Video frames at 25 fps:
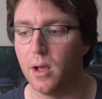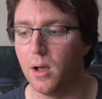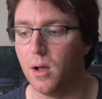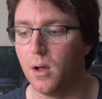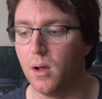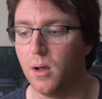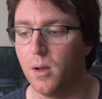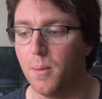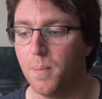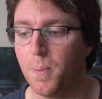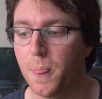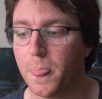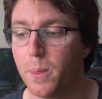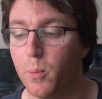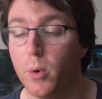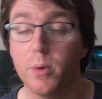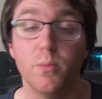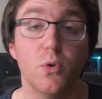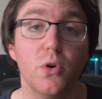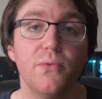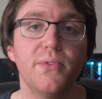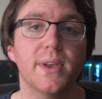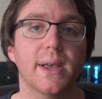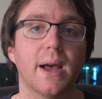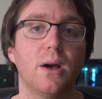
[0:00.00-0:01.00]
Um, when
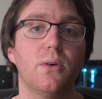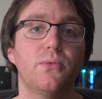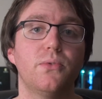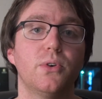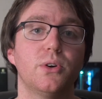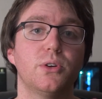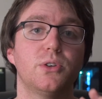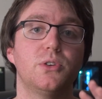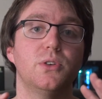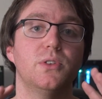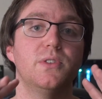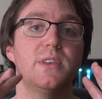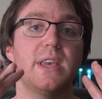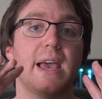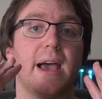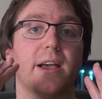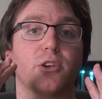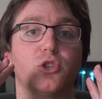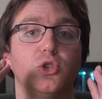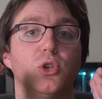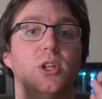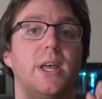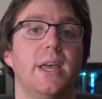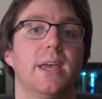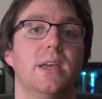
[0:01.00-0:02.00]
moving over to the
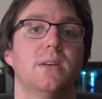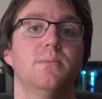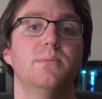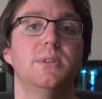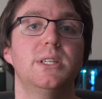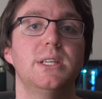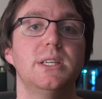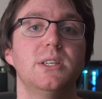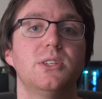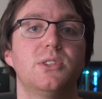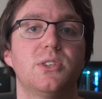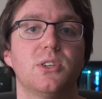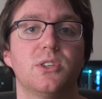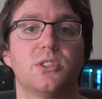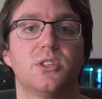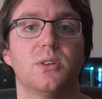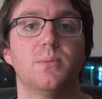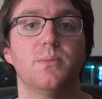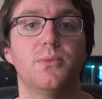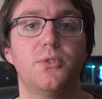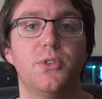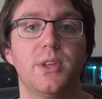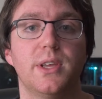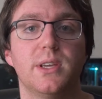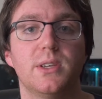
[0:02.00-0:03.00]
actual AMD
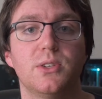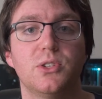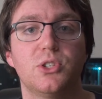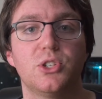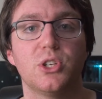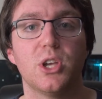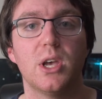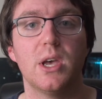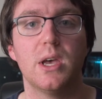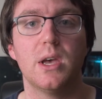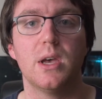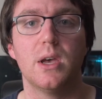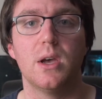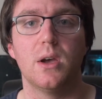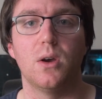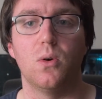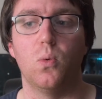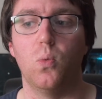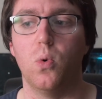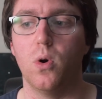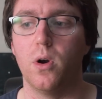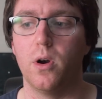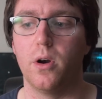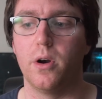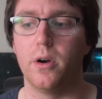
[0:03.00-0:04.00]
system, things
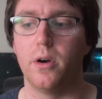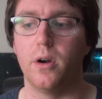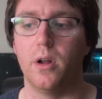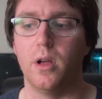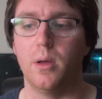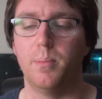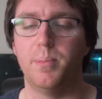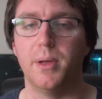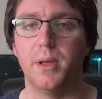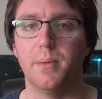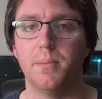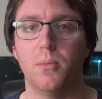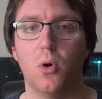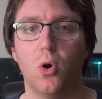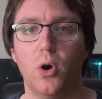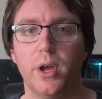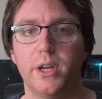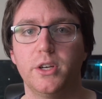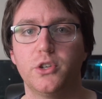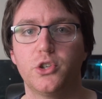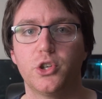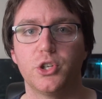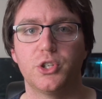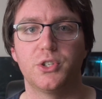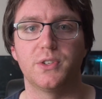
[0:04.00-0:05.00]
were a bit more
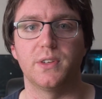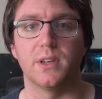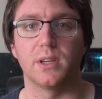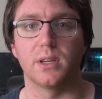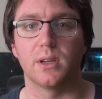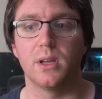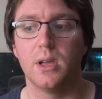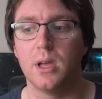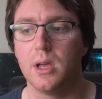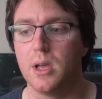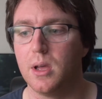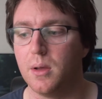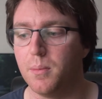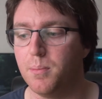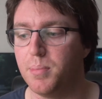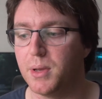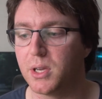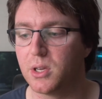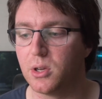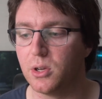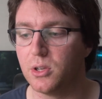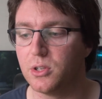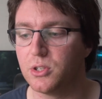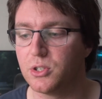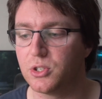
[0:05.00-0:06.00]
interesting
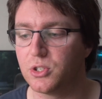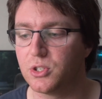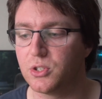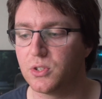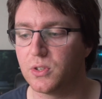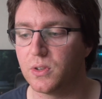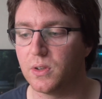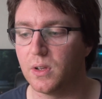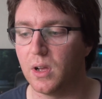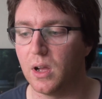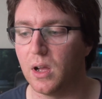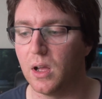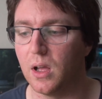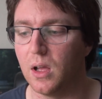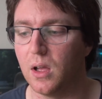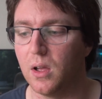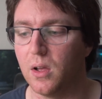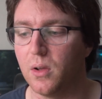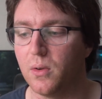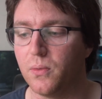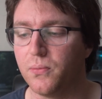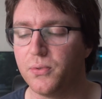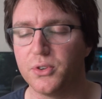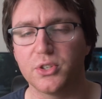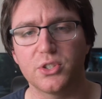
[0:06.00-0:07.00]
because
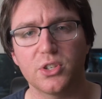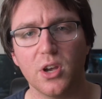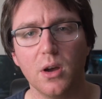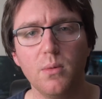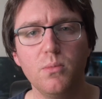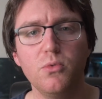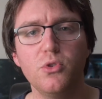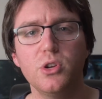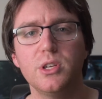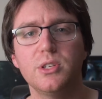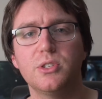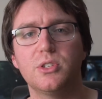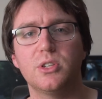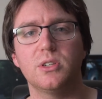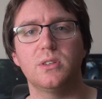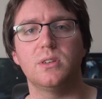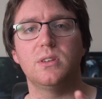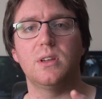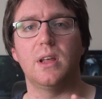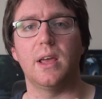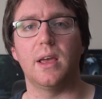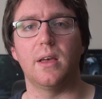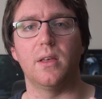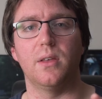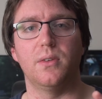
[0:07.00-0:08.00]
for some
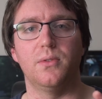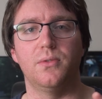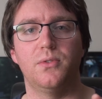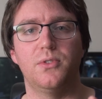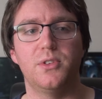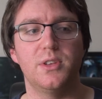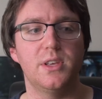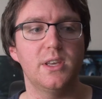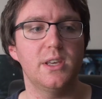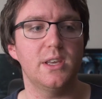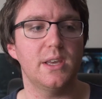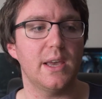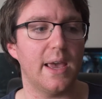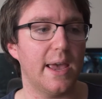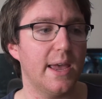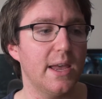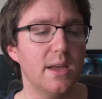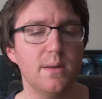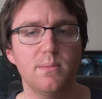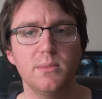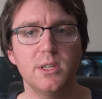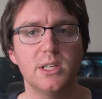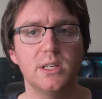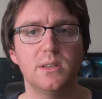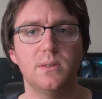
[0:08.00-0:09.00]
reason the
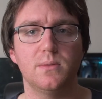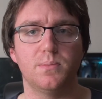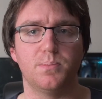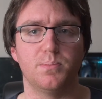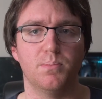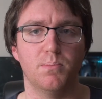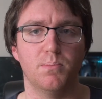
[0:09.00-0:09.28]
AMD